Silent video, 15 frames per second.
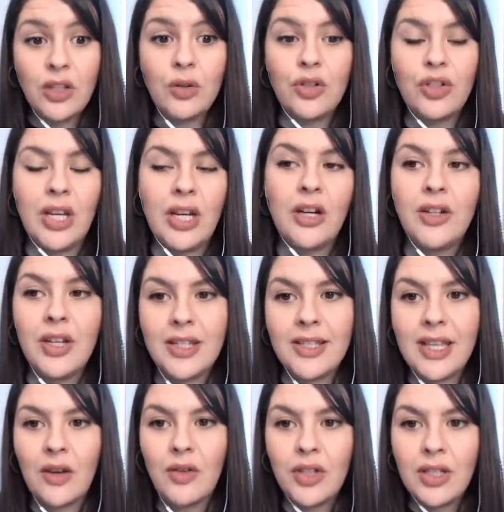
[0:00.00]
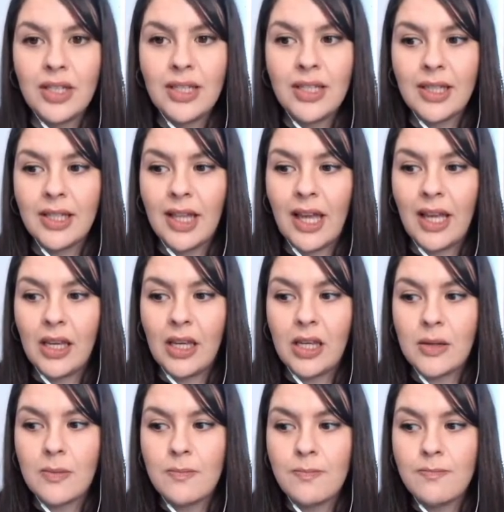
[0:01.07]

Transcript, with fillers: you shared, it sounded like